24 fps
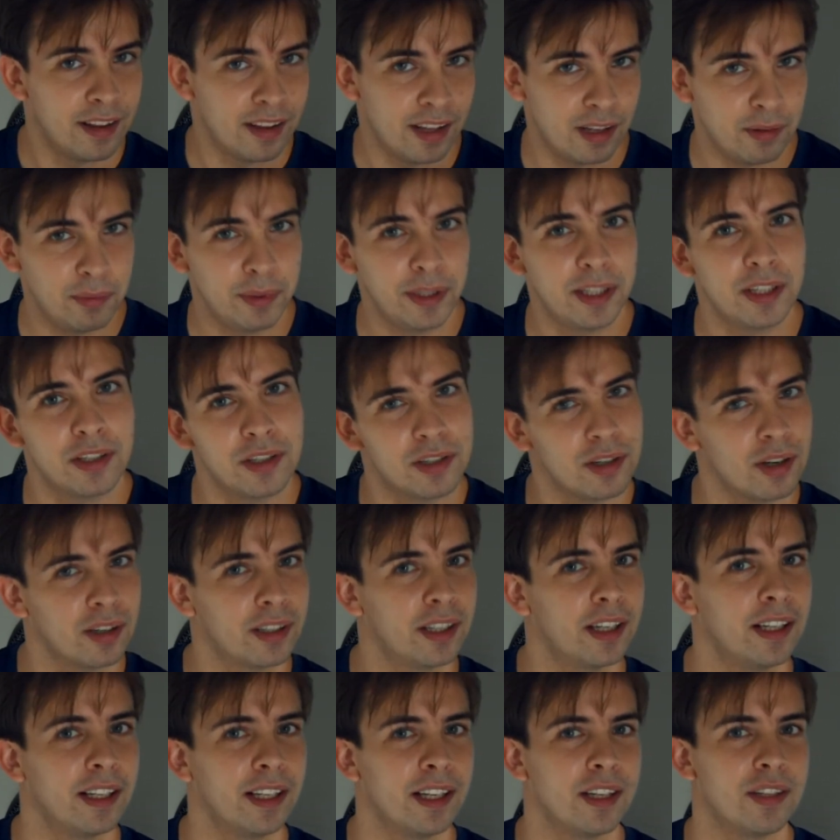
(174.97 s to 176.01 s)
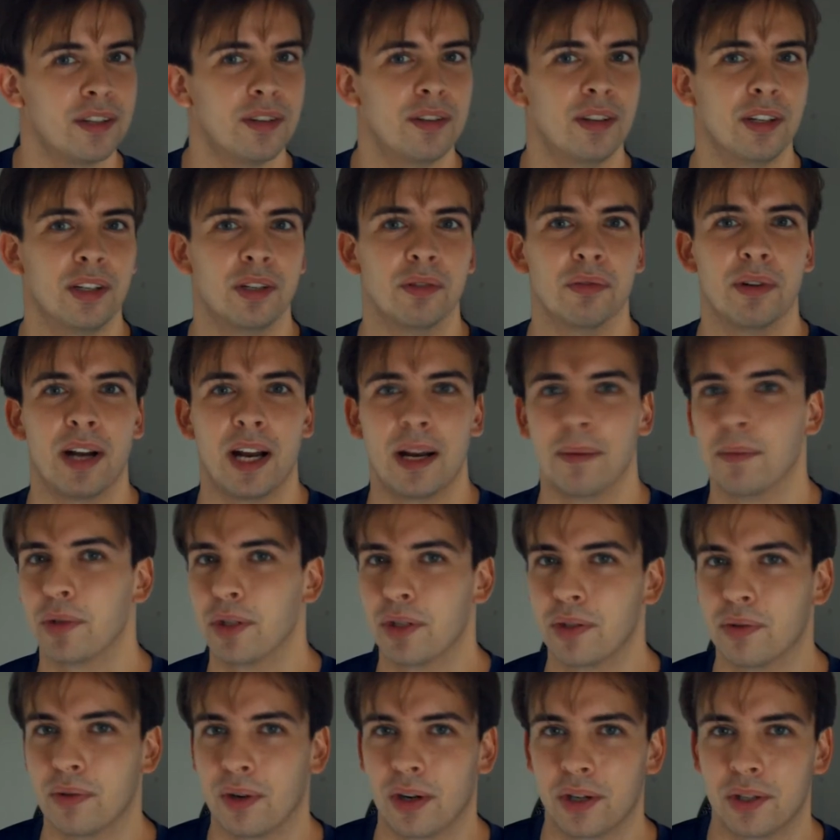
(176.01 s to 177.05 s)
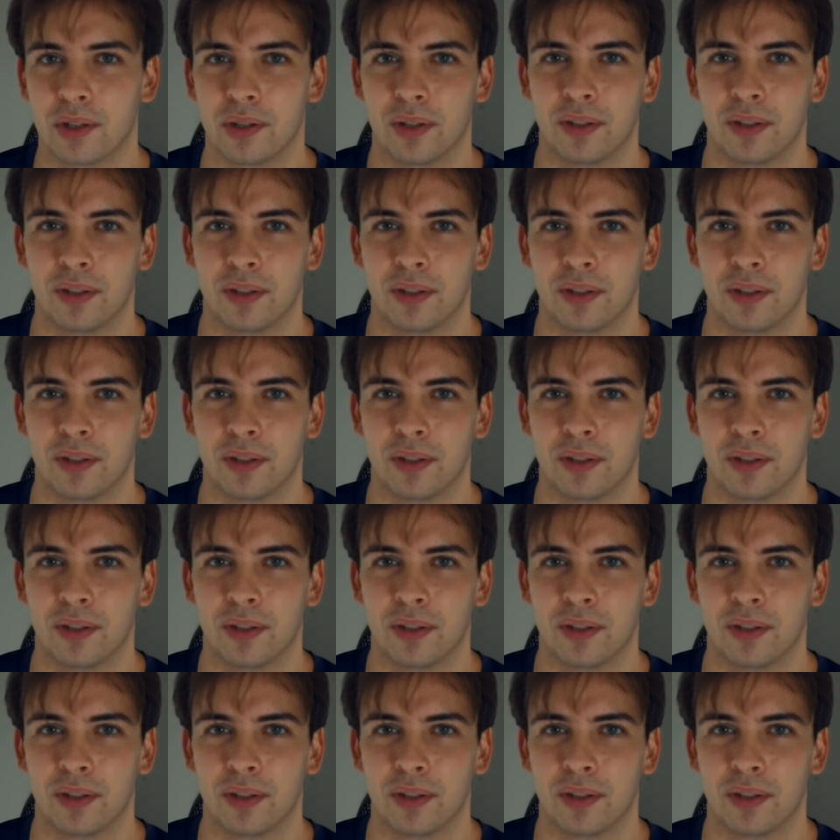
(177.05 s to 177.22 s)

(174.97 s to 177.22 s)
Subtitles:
then we can start getting into the grammar structure.